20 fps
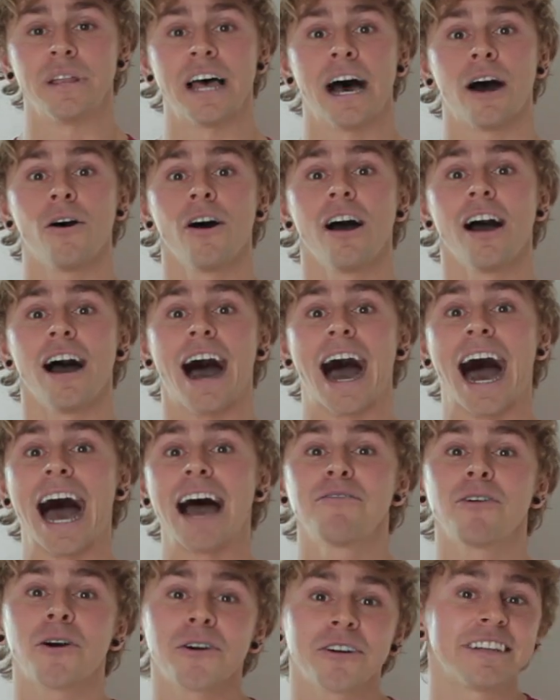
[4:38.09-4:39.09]
Now,
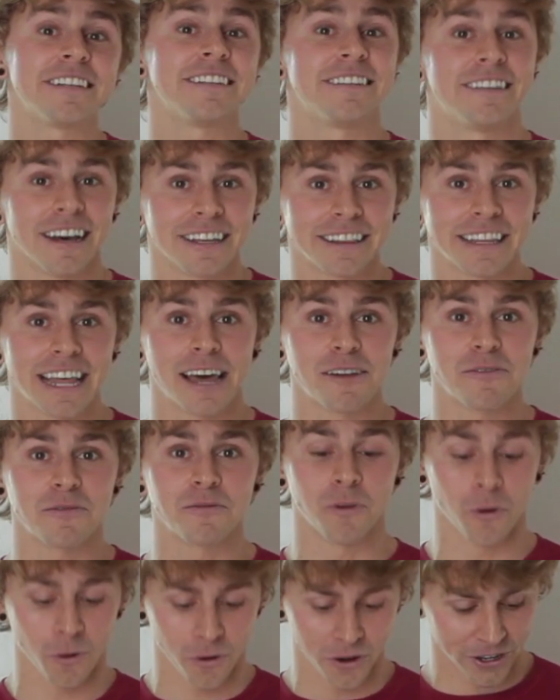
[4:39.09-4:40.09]
I've already done
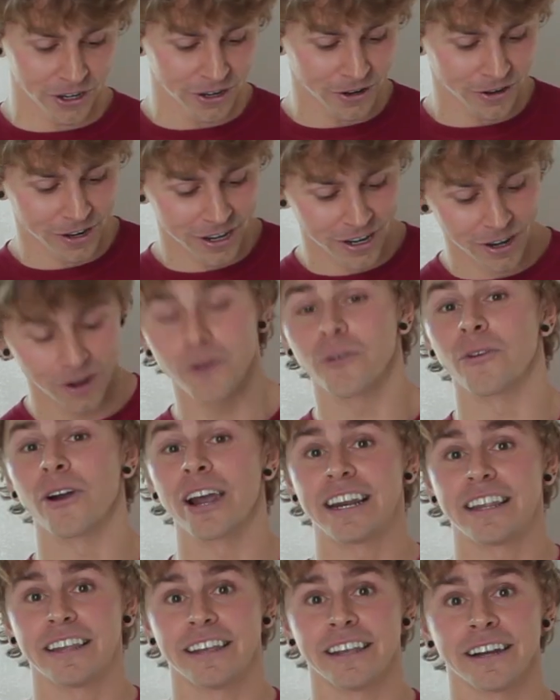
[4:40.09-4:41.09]
that for you
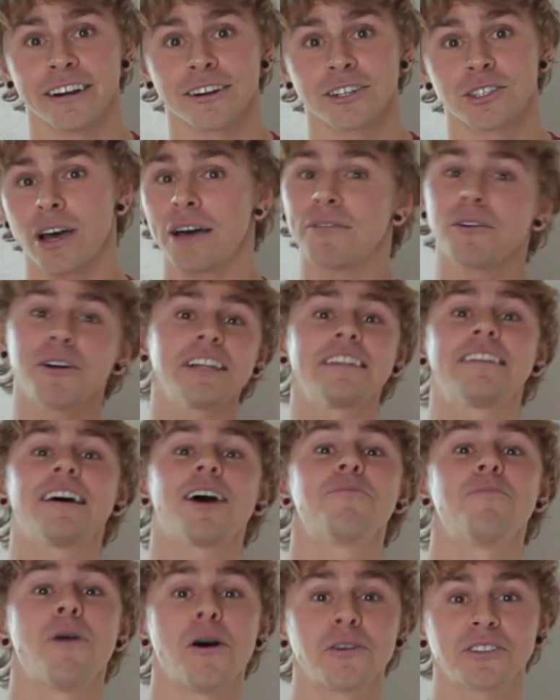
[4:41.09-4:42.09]
right here. So I've already
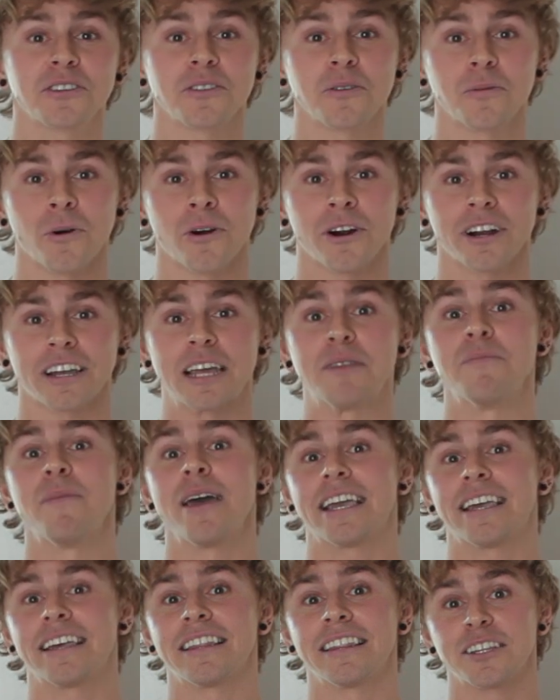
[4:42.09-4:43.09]
done most of the work
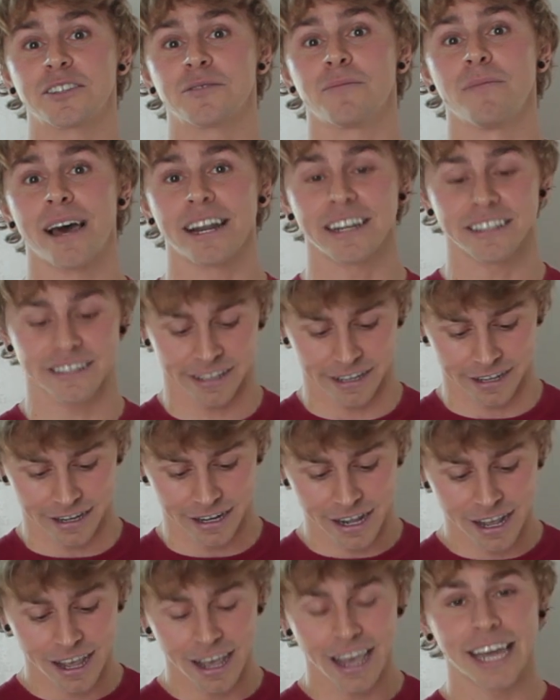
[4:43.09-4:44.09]
in making this
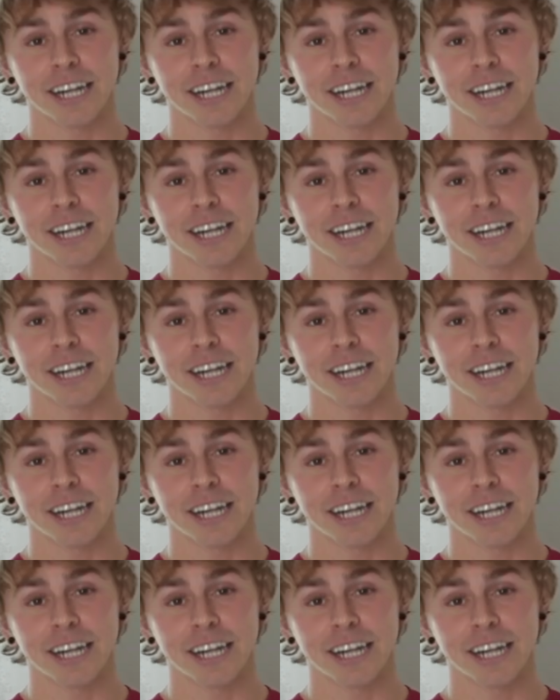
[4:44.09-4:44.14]
medicine.